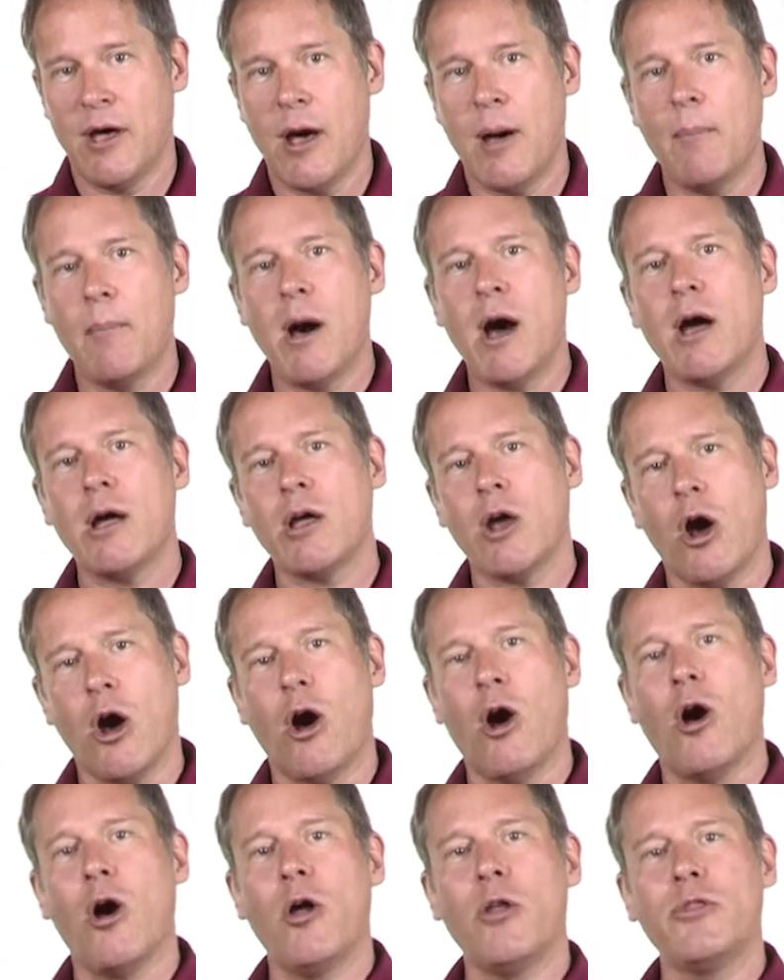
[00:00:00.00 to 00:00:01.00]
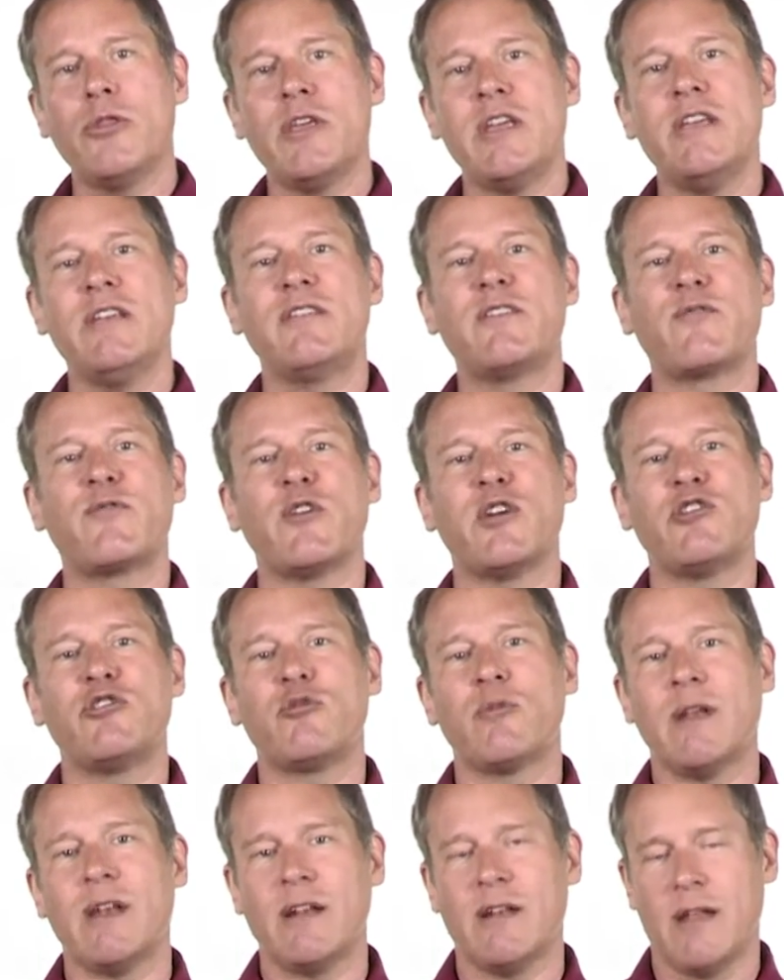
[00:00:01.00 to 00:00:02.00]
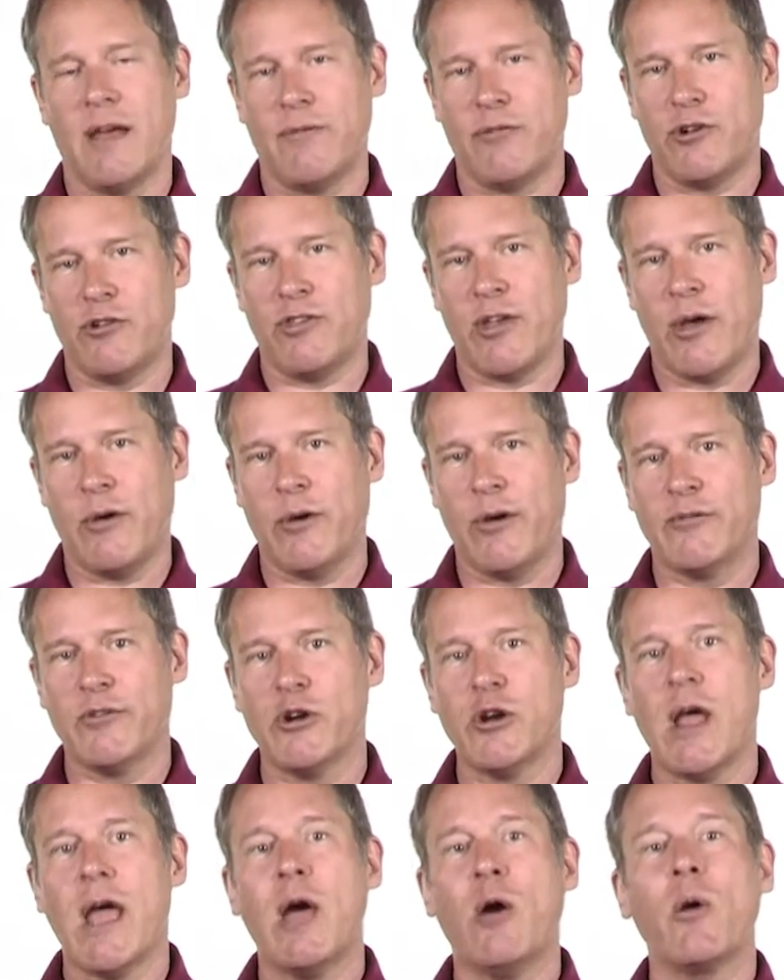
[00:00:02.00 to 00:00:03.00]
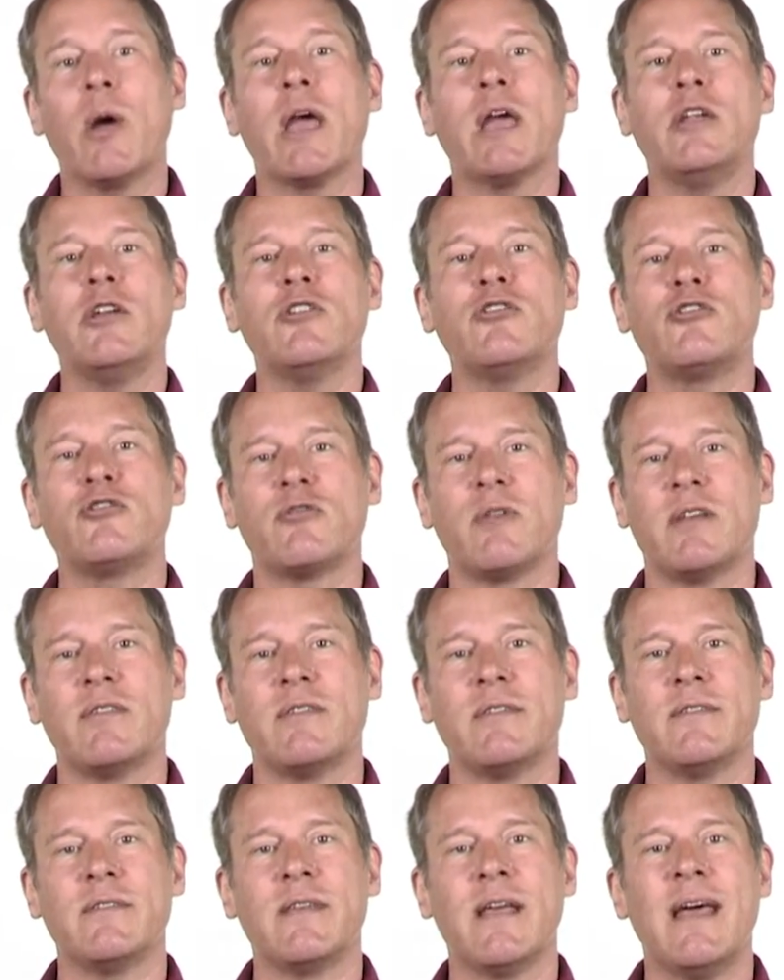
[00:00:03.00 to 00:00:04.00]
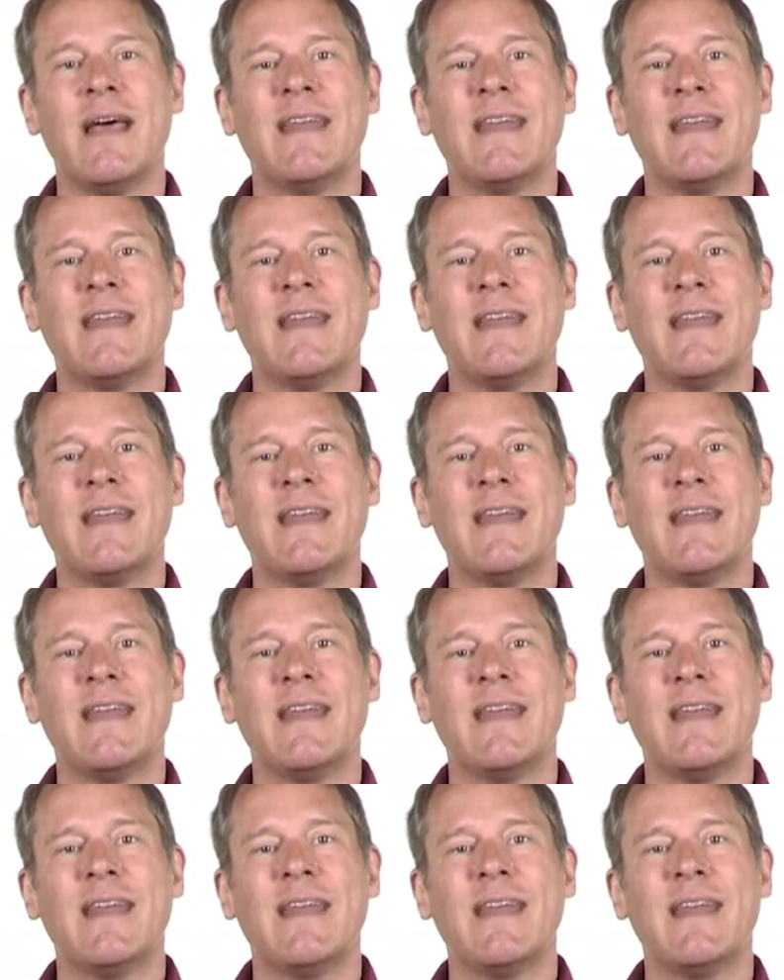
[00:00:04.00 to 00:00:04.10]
Among all these frustrated lovers, however, Eugenio stresses